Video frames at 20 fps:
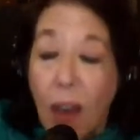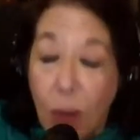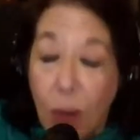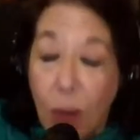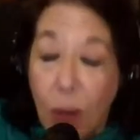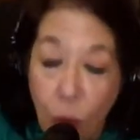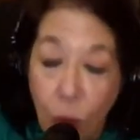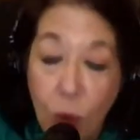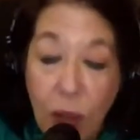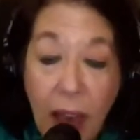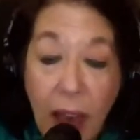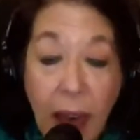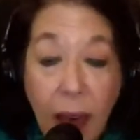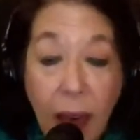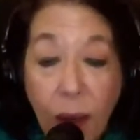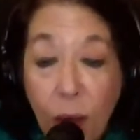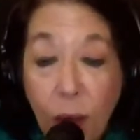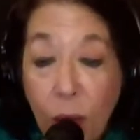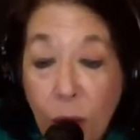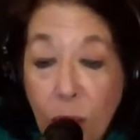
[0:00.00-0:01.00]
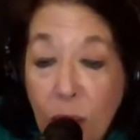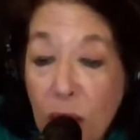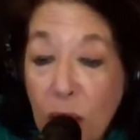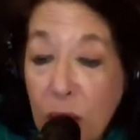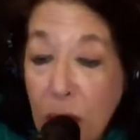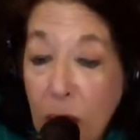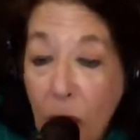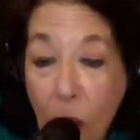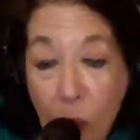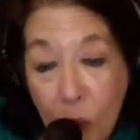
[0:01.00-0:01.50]
Go down, Miss
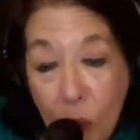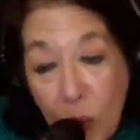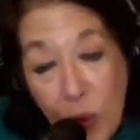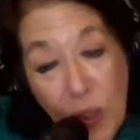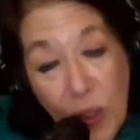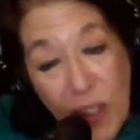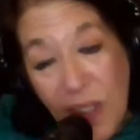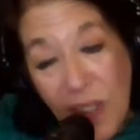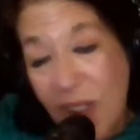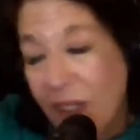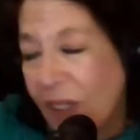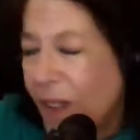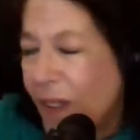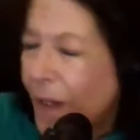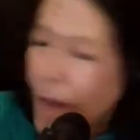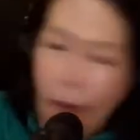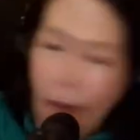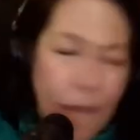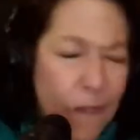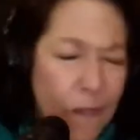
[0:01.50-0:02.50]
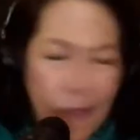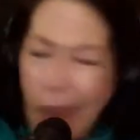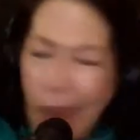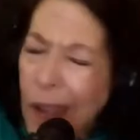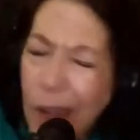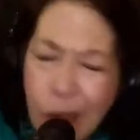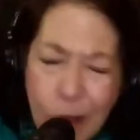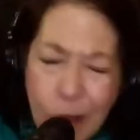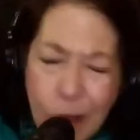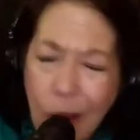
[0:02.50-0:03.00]
Moses,
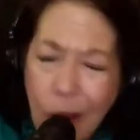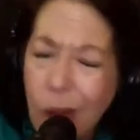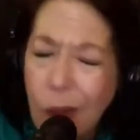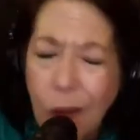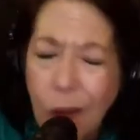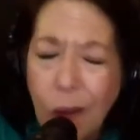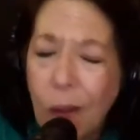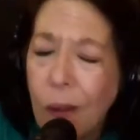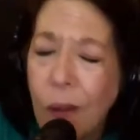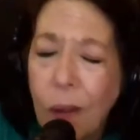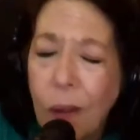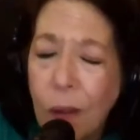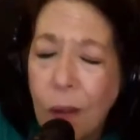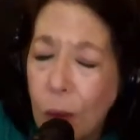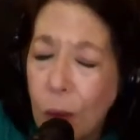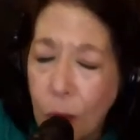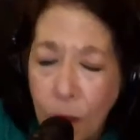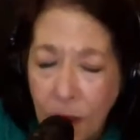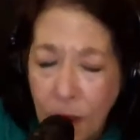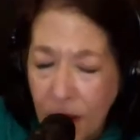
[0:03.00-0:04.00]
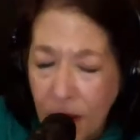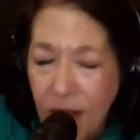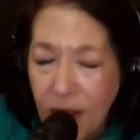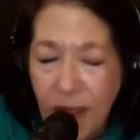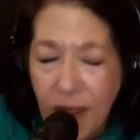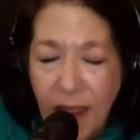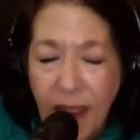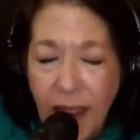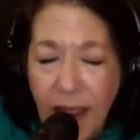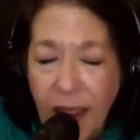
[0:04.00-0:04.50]
there's nothing you can
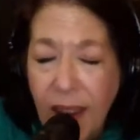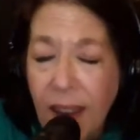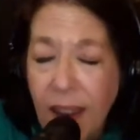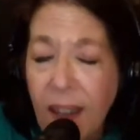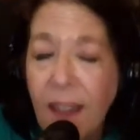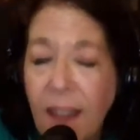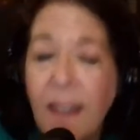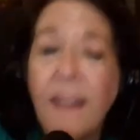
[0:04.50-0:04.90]
say.